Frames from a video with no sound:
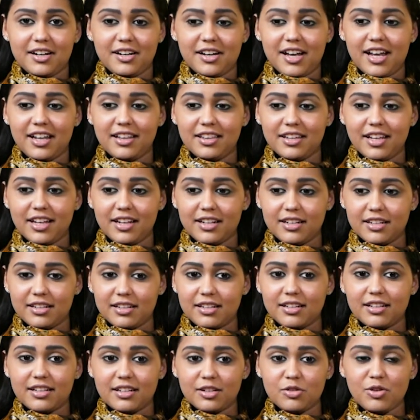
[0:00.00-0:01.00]
And then
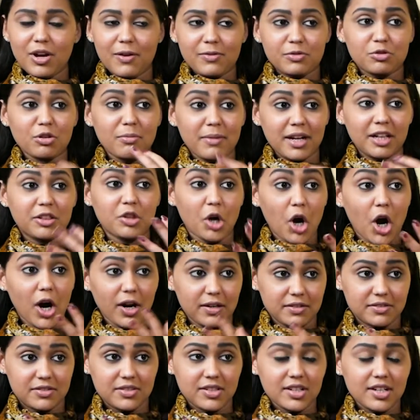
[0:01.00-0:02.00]
you have so many
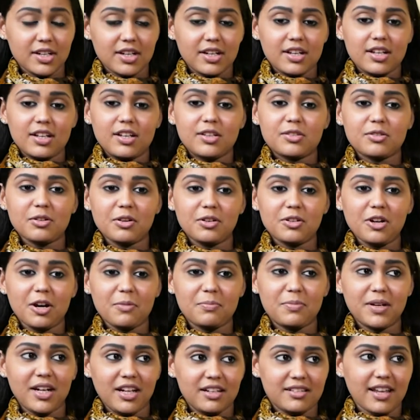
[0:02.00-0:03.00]
thoughts. So your
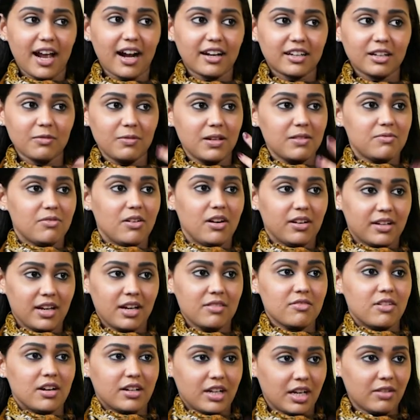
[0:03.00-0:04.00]
brain is actively
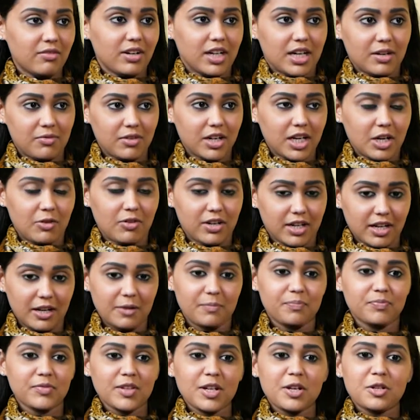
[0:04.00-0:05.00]
working.
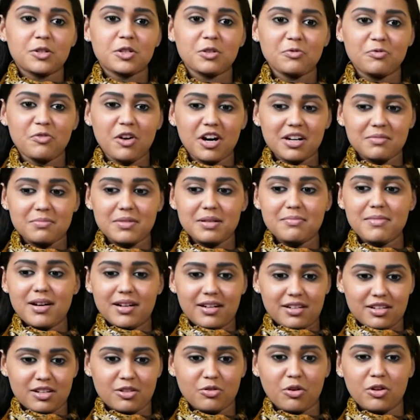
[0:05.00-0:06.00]
So for me,
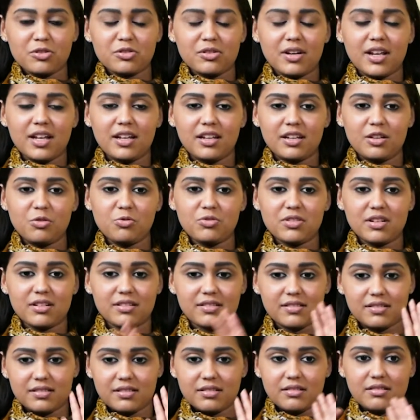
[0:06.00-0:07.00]
meditation is also like you
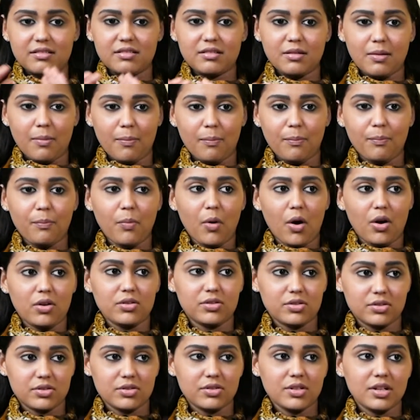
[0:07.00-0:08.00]
just
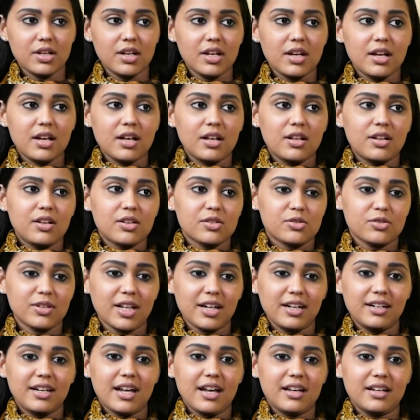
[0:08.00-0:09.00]
pause. So
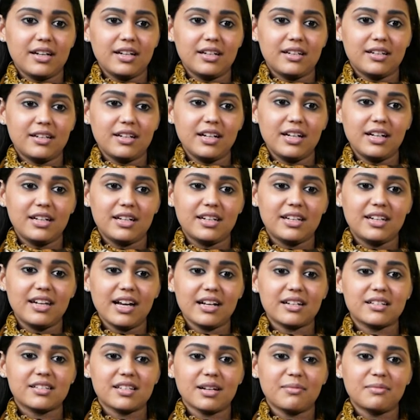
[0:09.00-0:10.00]
then it
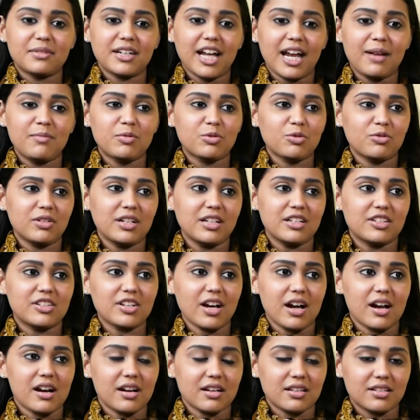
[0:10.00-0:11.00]
gets some time to
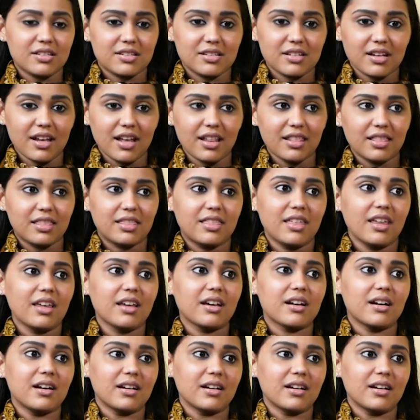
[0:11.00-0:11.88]
recharge and think